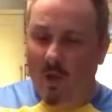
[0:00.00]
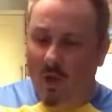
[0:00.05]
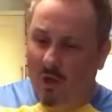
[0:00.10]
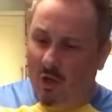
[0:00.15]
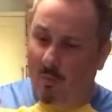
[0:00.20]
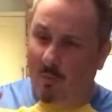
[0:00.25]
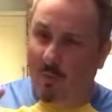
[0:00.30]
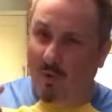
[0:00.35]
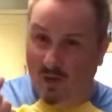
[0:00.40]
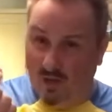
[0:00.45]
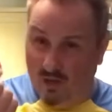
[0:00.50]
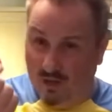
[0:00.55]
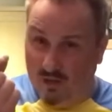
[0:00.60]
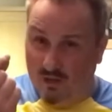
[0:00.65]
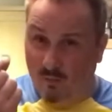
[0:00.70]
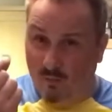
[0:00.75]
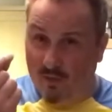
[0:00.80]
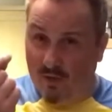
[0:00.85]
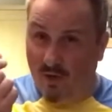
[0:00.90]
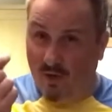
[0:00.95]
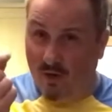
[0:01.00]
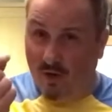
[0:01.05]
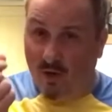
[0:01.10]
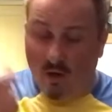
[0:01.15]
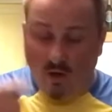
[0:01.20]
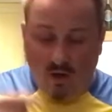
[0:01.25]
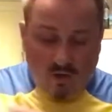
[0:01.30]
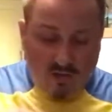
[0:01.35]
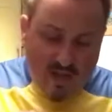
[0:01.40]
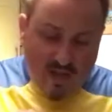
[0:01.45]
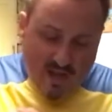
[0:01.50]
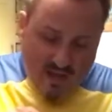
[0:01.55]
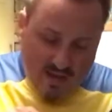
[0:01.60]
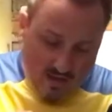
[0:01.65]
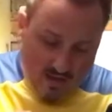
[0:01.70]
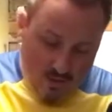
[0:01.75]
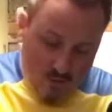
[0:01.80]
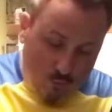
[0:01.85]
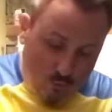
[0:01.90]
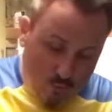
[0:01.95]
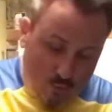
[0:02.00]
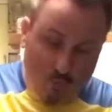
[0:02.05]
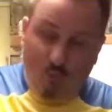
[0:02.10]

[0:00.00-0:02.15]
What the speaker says: You're putting a little bit on a cloth and you're just